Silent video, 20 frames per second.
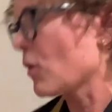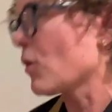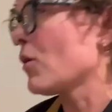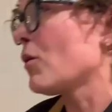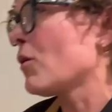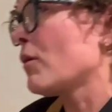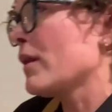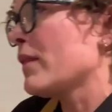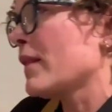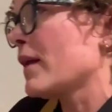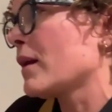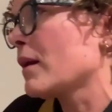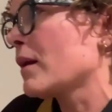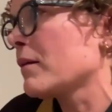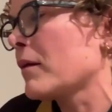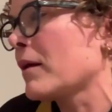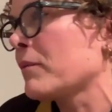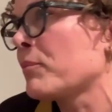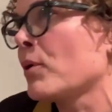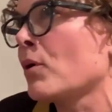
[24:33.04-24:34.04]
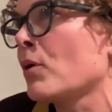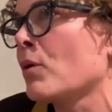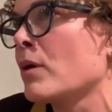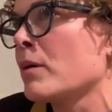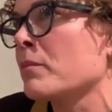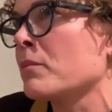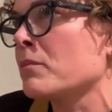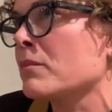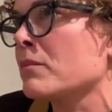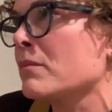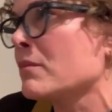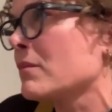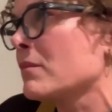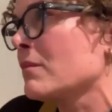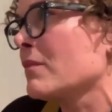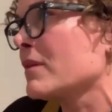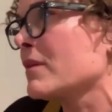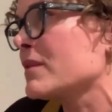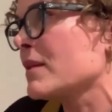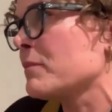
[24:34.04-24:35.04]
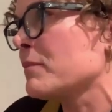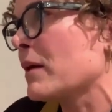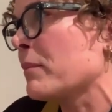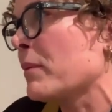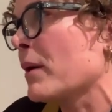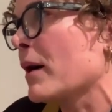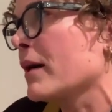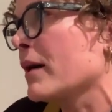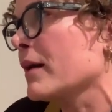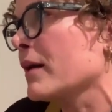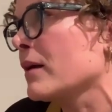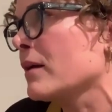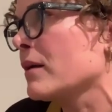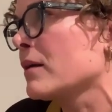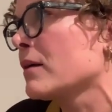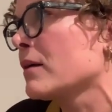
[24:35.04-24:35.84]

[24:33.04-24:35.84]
Oh, and then a poem. It's in my pocket.